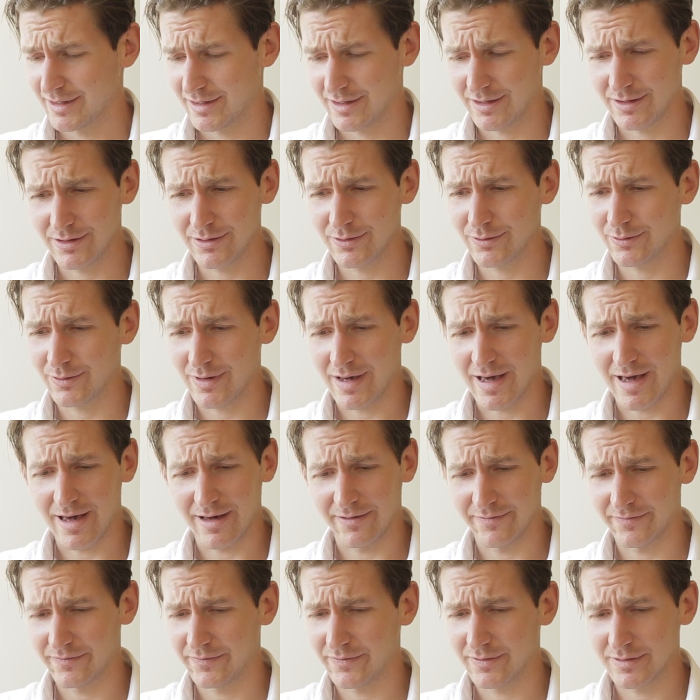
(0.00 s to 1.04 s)
you
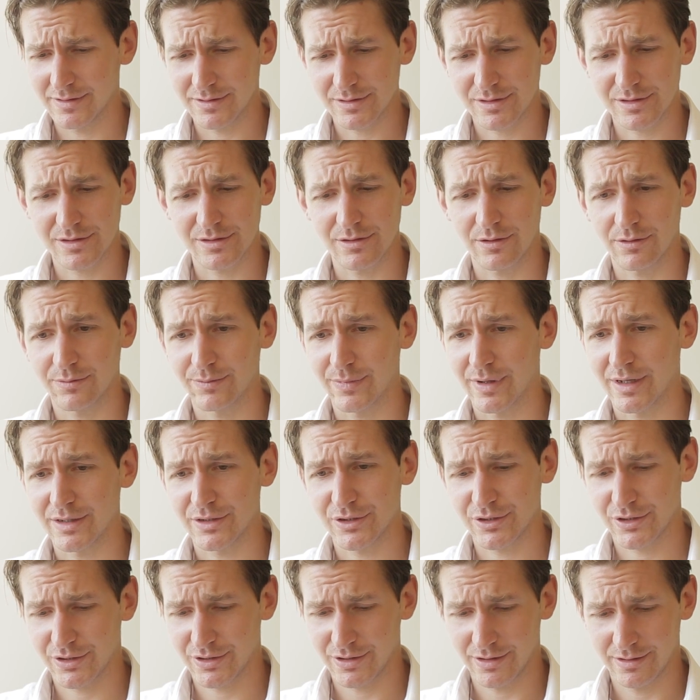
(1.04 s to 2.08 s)
have so
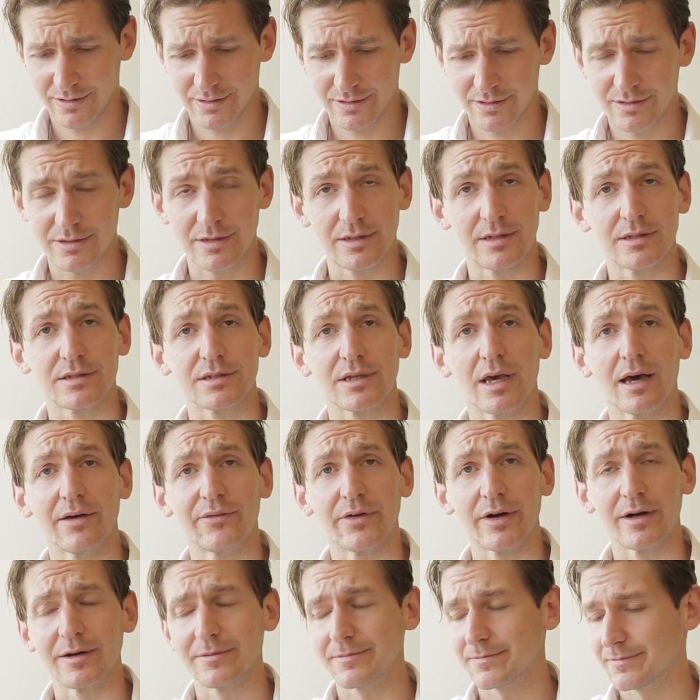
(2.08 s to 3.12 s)
much to
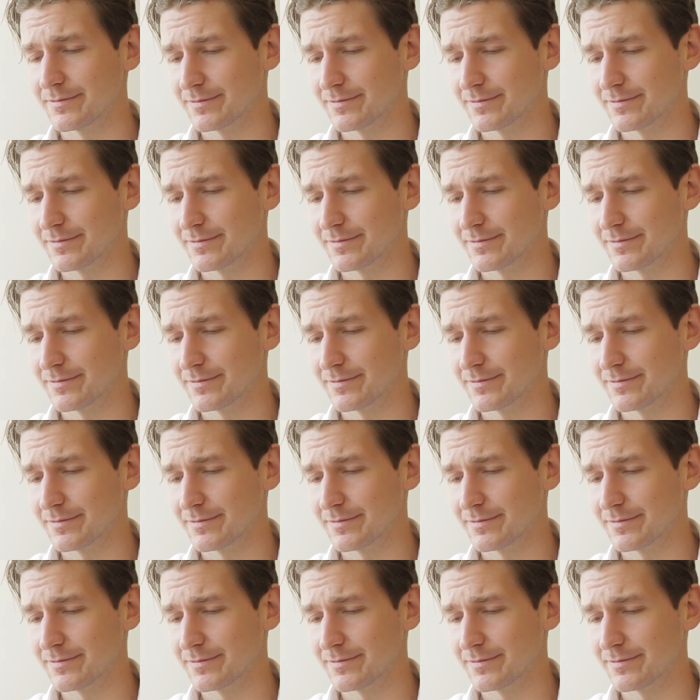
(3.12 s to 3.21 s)
discover